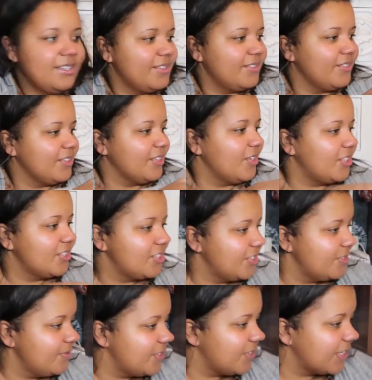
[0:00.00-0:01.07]
really
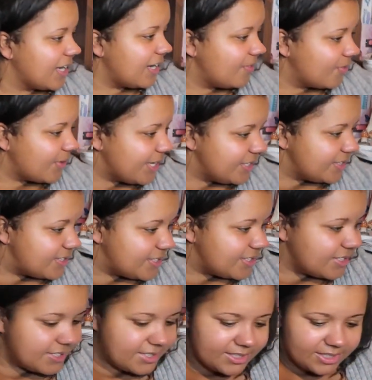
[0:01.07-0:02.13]
awesome. So I can't wait
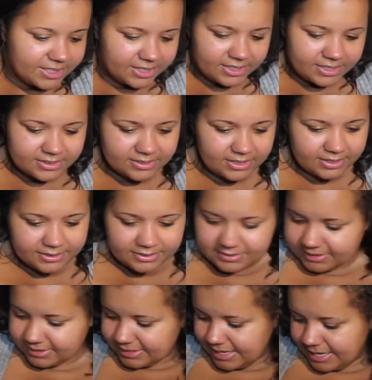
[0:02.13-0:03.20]
to start
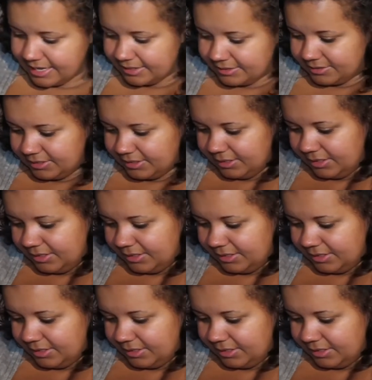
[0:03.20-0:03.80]
using that.